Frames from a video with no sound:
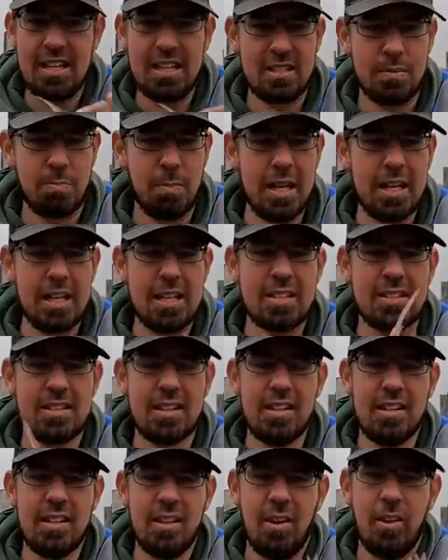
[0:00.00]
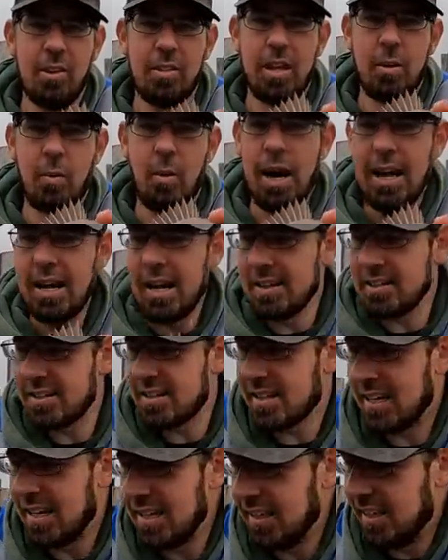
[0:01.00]
these pinkies on their way
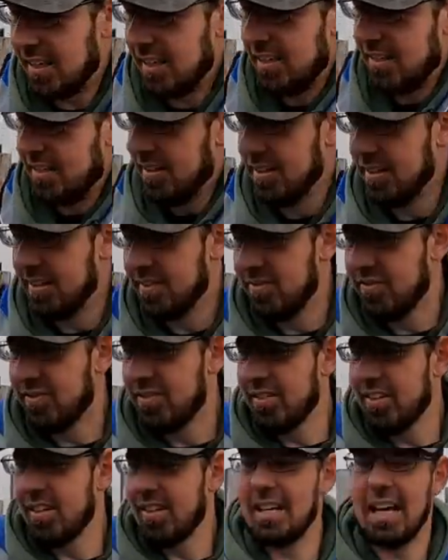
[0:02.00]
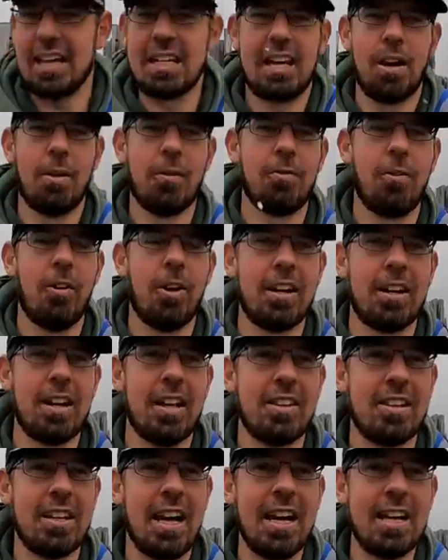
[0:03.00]
unscathed. And they can go and fight
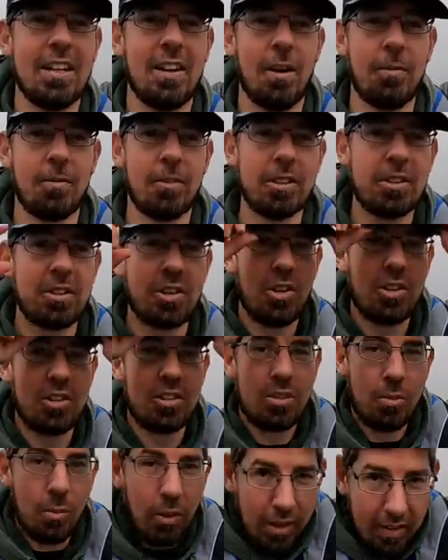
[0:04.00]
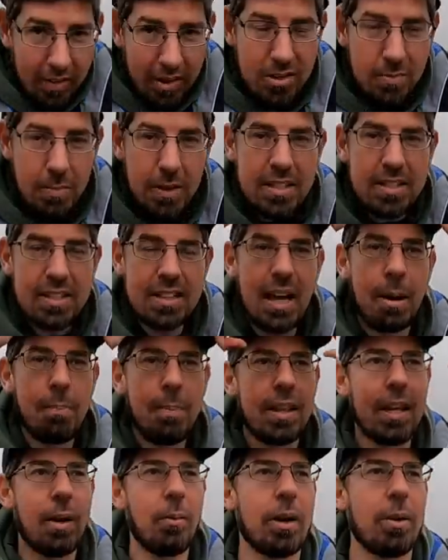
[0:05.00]
another day and hopefully turn into one of those big
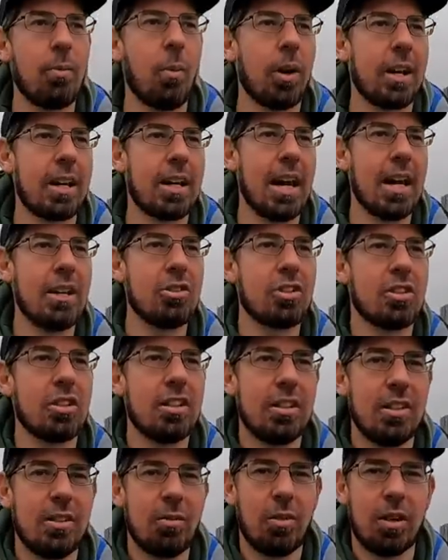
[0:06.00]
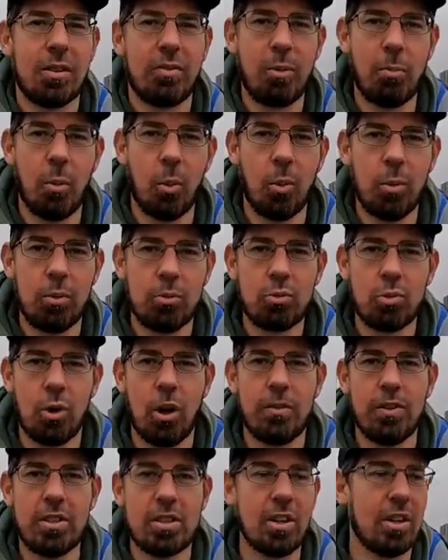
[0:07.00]
snapper that we want to catch. One of your more
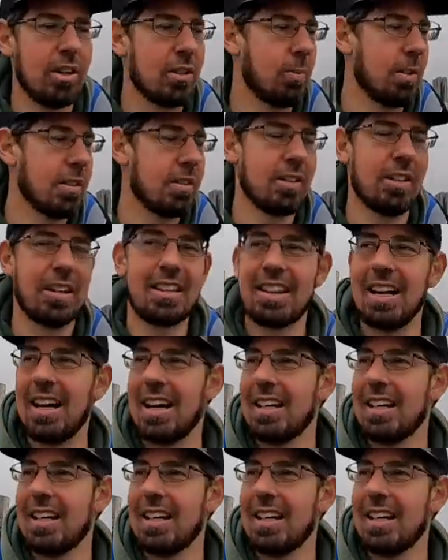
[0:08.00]
trophy sized ones like